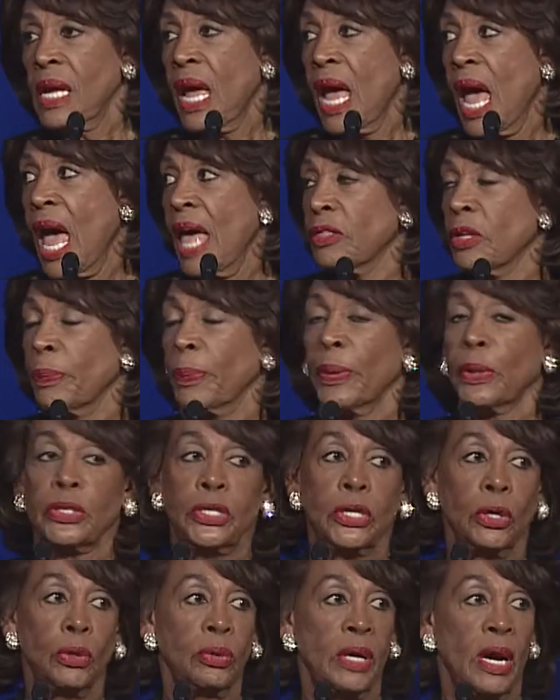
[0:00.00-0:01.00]
and the
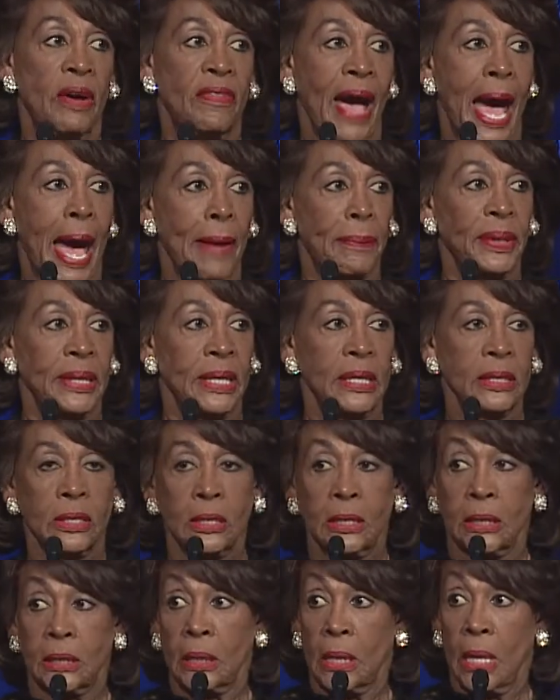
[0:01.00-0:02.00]
pursuit of
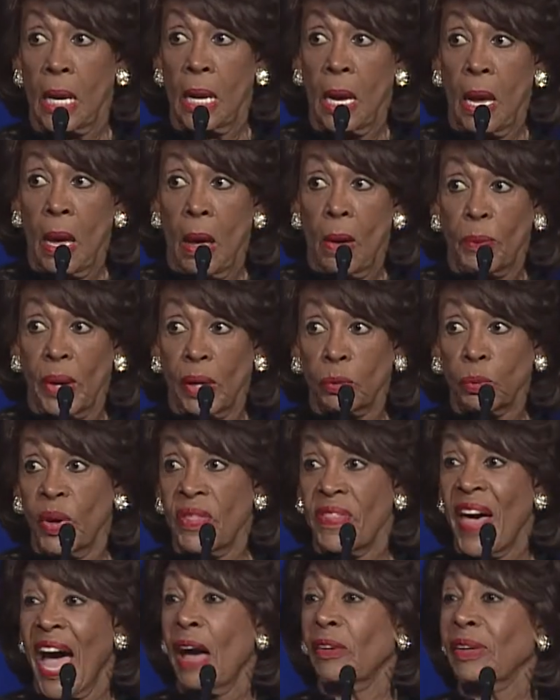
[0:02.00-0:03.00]
happiness. But
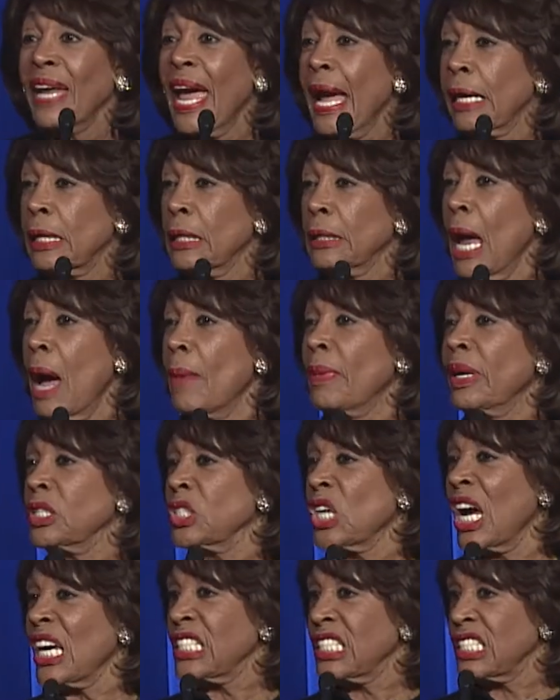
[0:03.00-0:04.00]
without economic
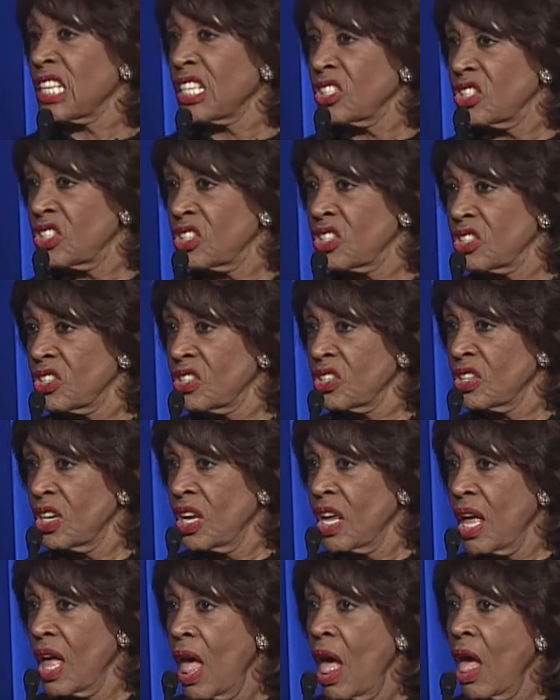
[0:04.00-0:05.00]
justice,
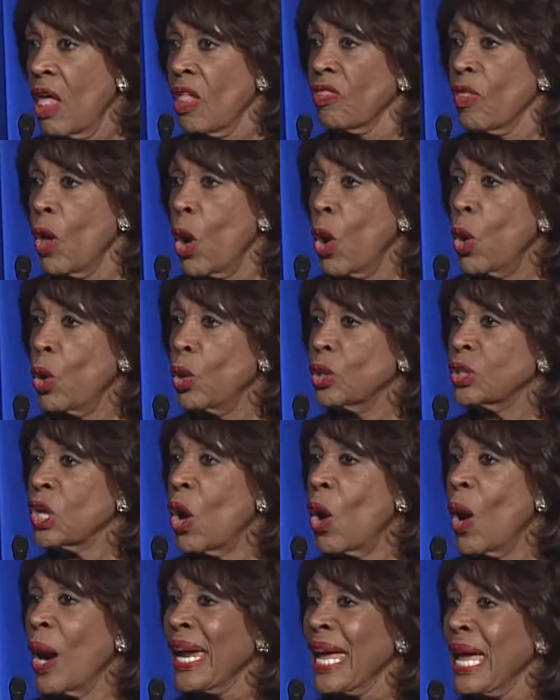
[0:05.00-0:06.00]
those
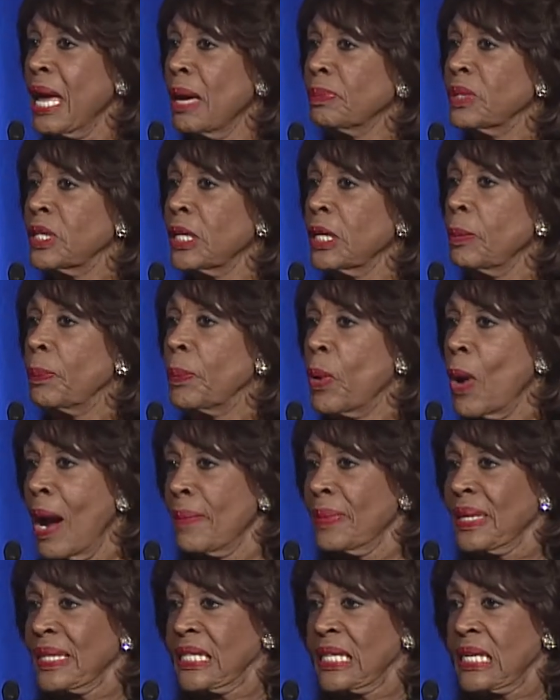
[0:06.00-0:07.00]
are empty
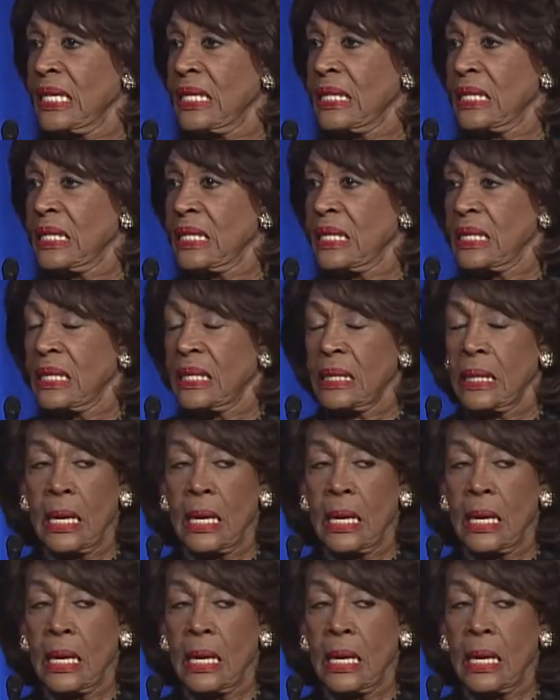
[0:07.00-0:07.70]
promises.